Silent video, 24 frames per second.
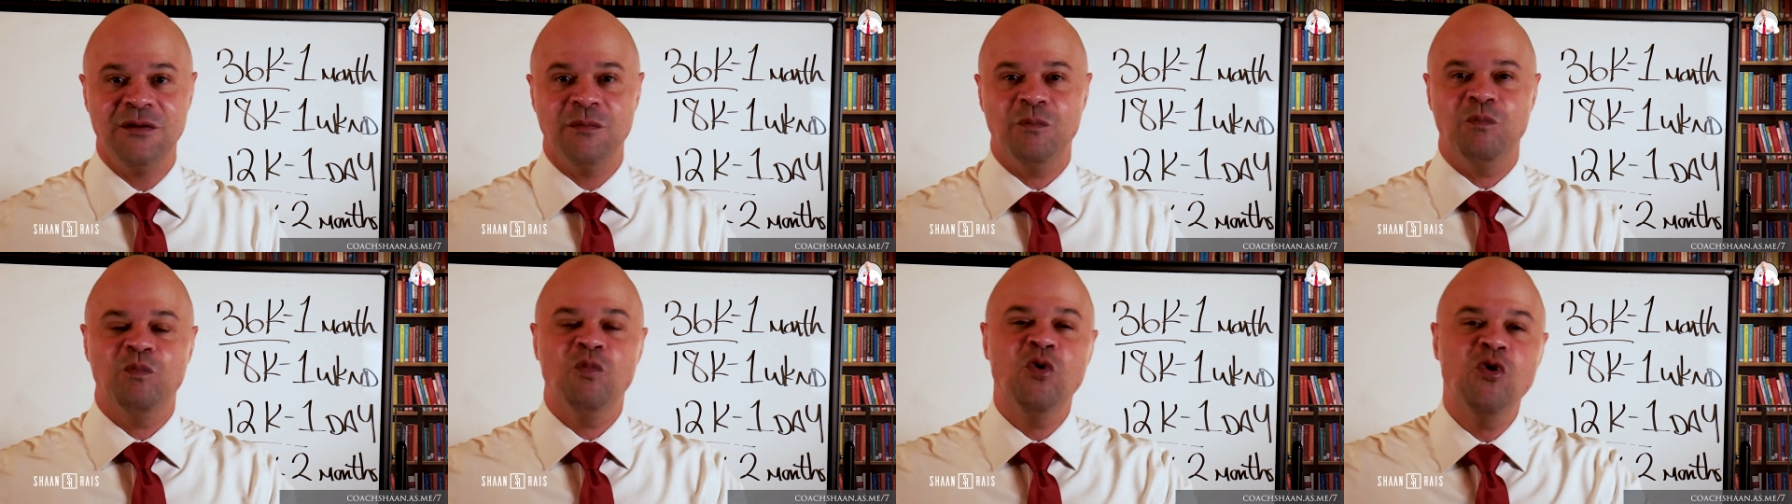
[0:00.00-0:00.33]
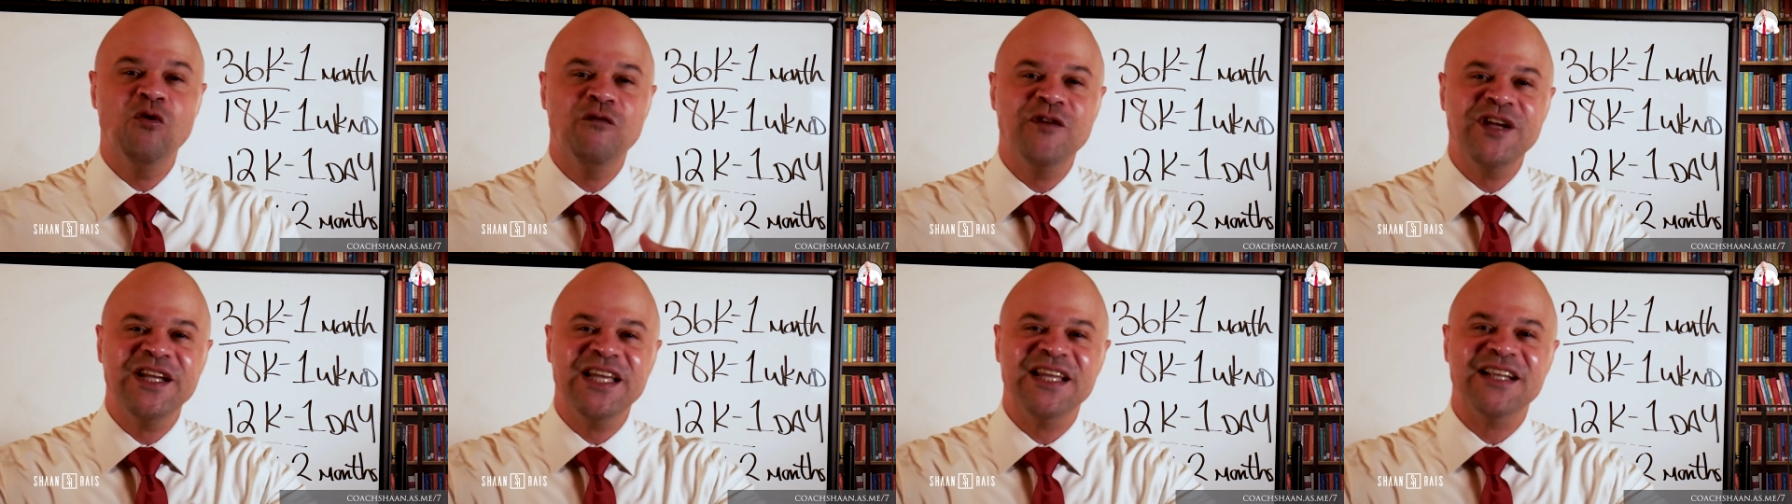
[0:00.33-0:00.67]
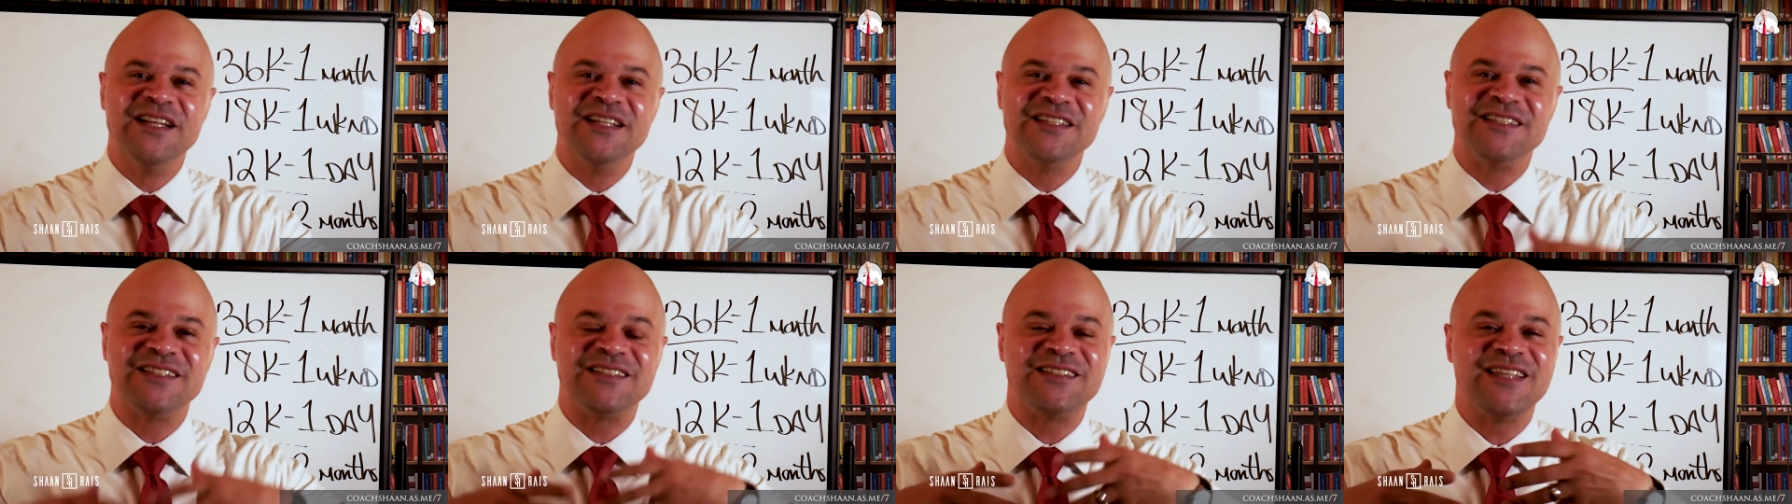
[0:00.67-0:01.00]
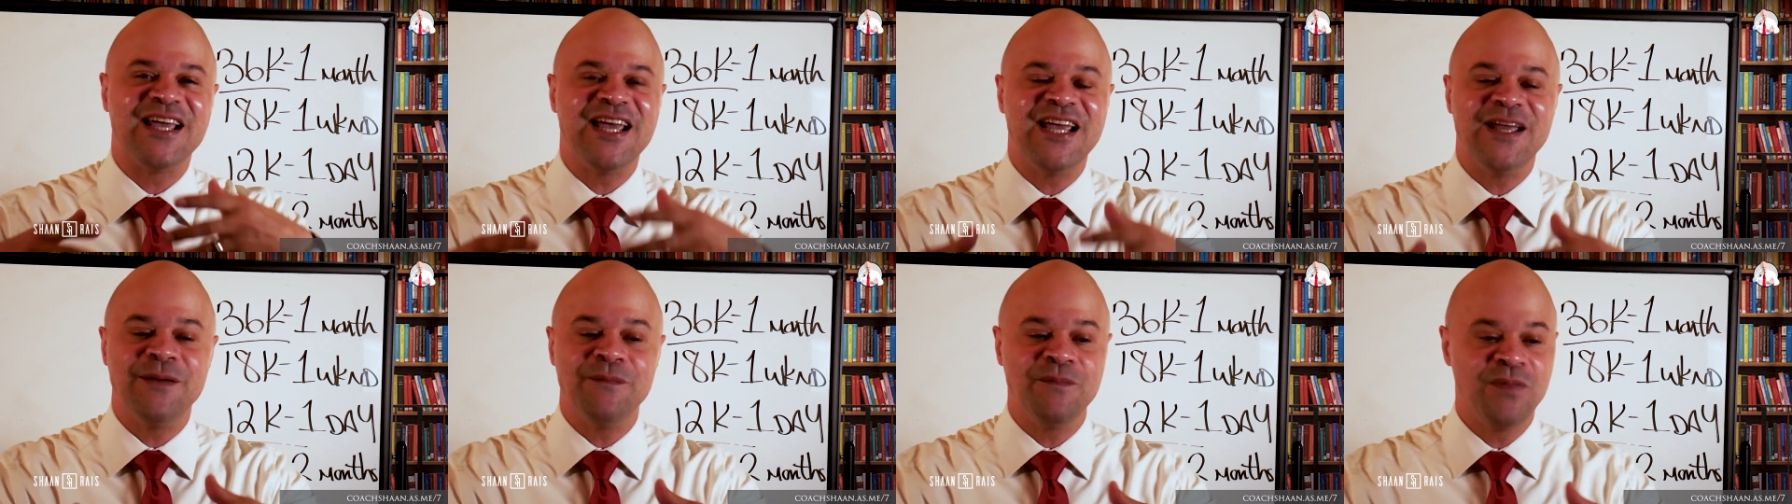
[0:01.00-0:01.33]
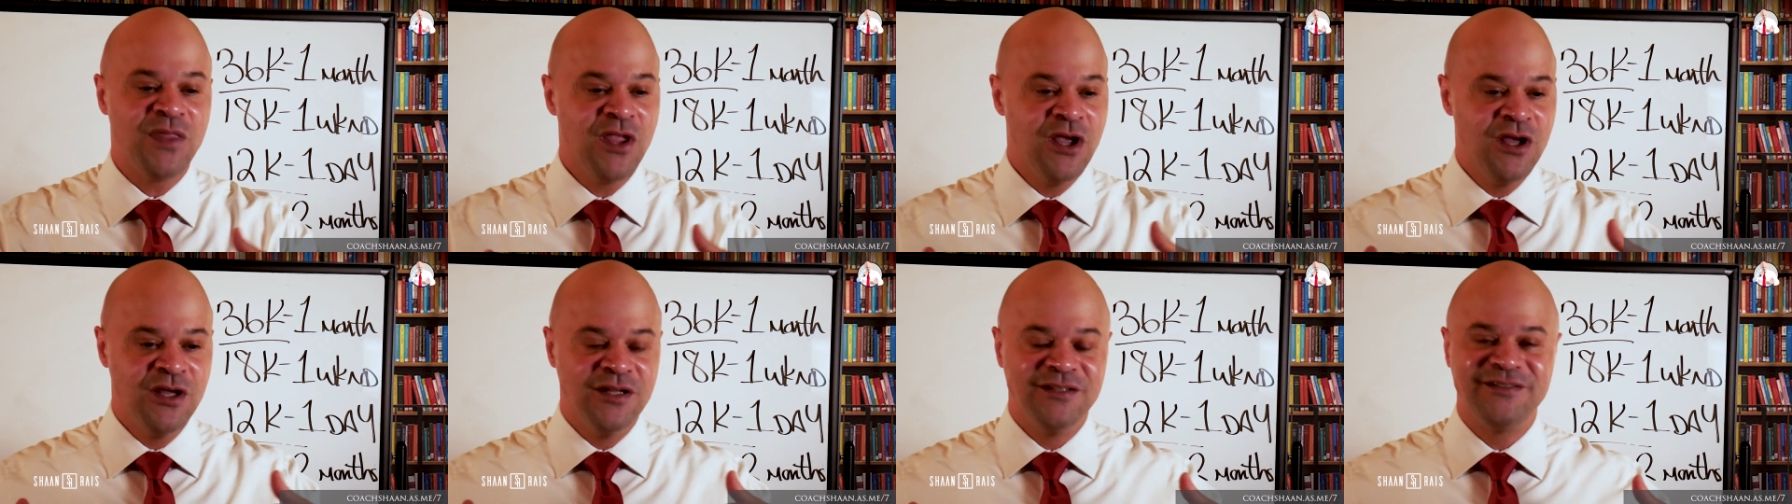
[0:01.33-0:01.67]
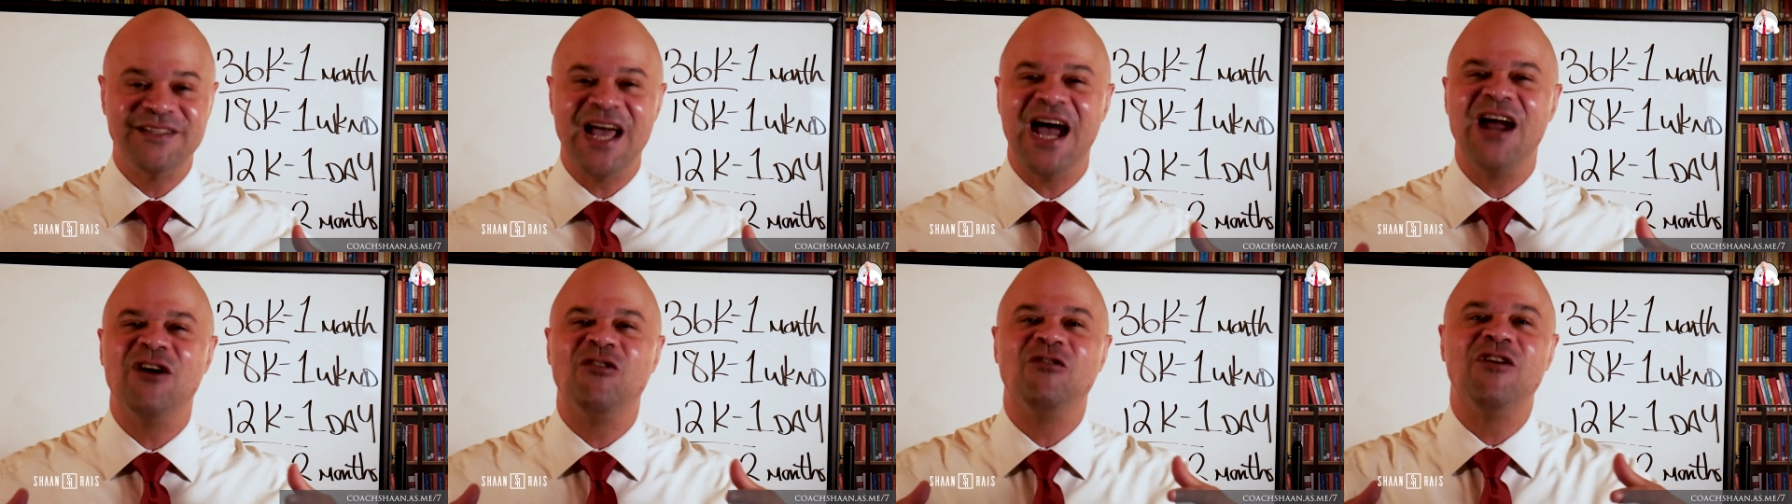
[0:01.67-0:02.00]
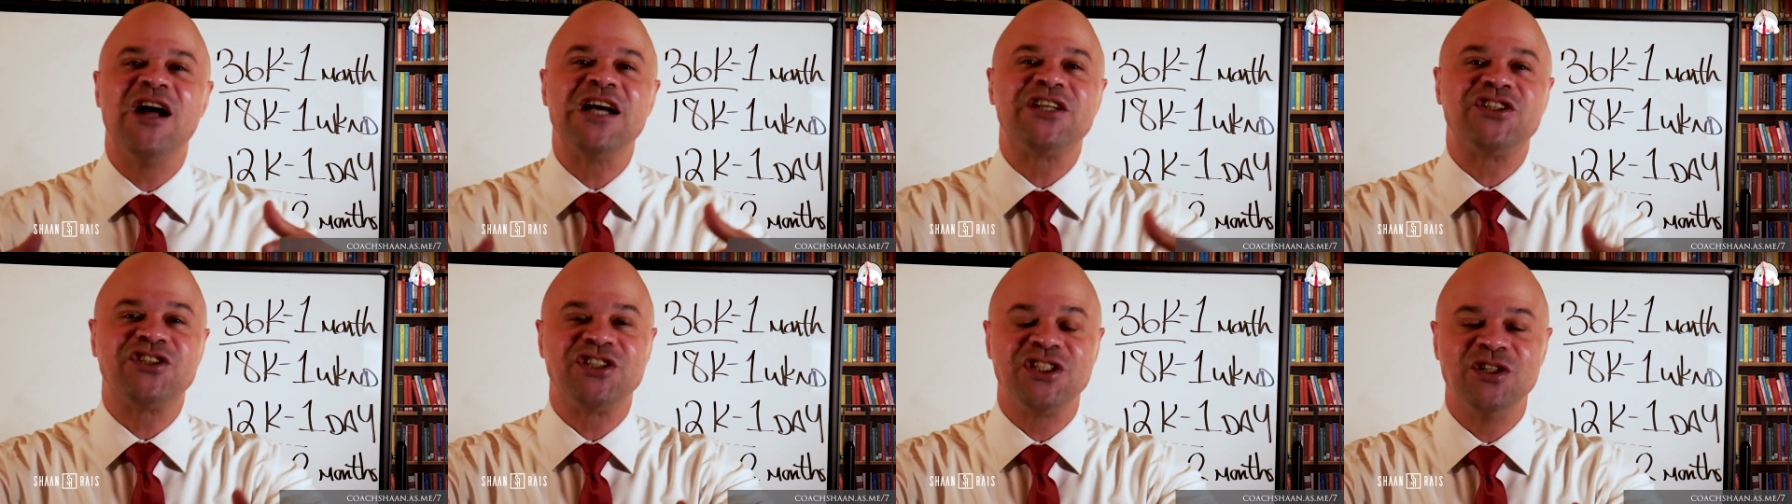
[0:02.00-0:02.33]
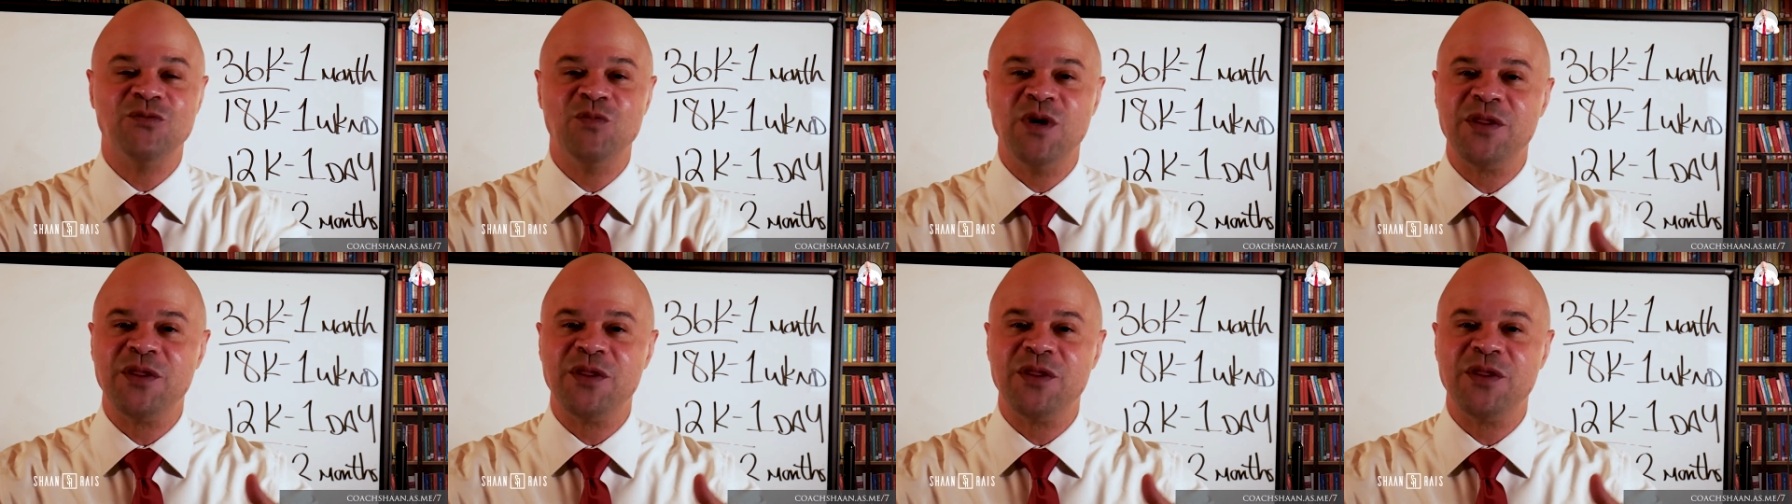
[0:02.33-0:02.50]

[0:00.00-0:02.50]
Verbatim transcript: moving in the same direction